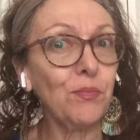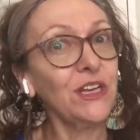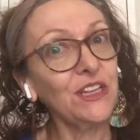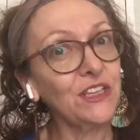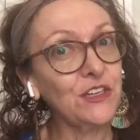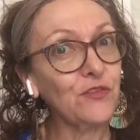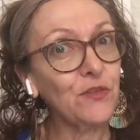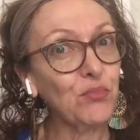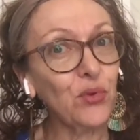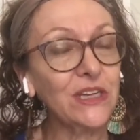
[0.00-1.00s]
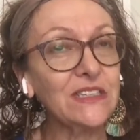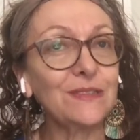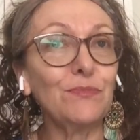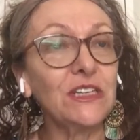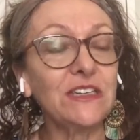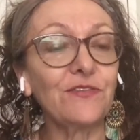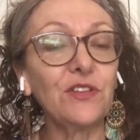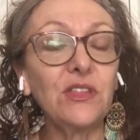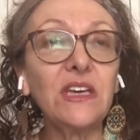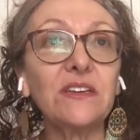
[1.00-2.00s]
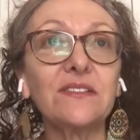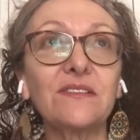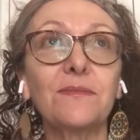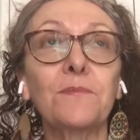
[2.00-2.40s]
but the different points mean different things.